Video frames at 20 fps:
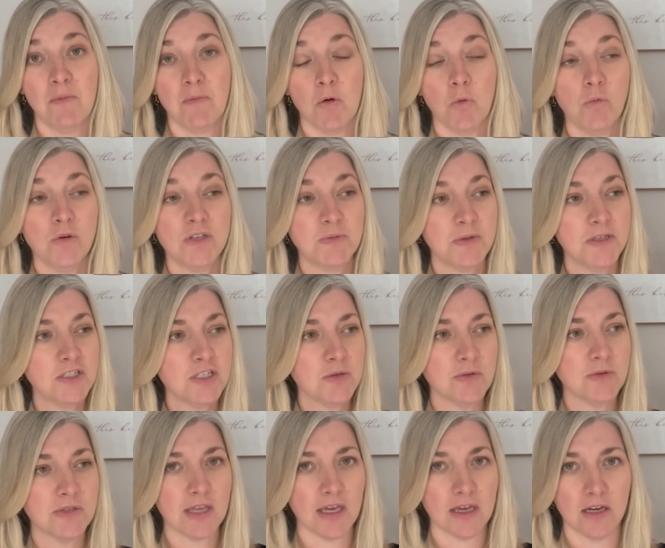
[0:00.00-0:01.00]
especially
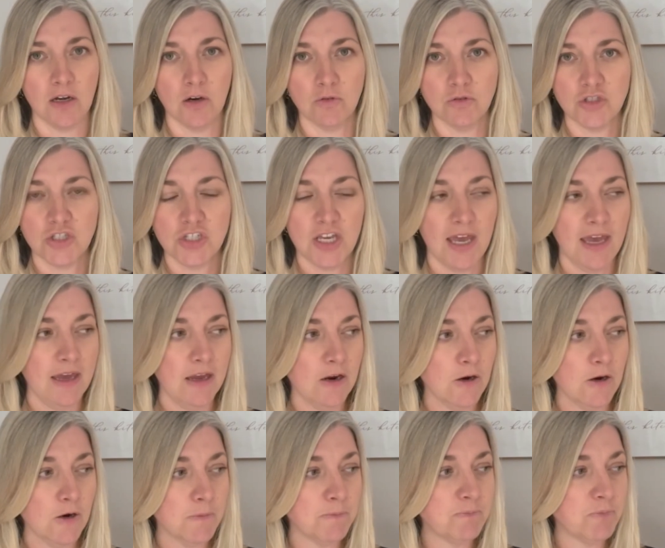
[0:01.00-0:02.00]
with like an old
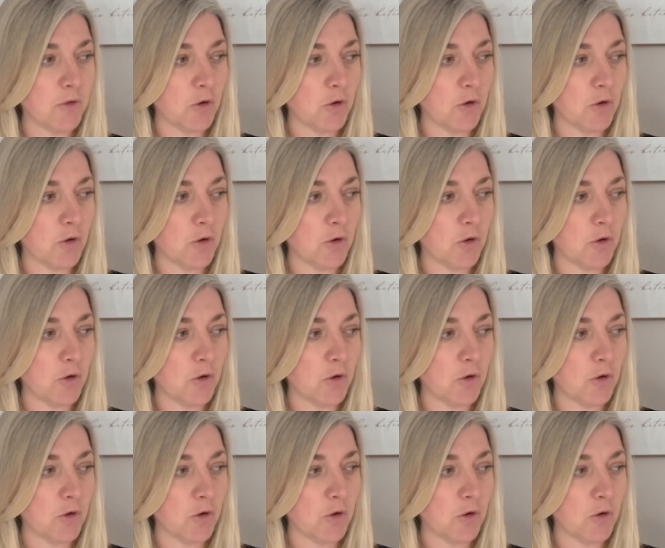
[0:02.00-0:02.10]
chair,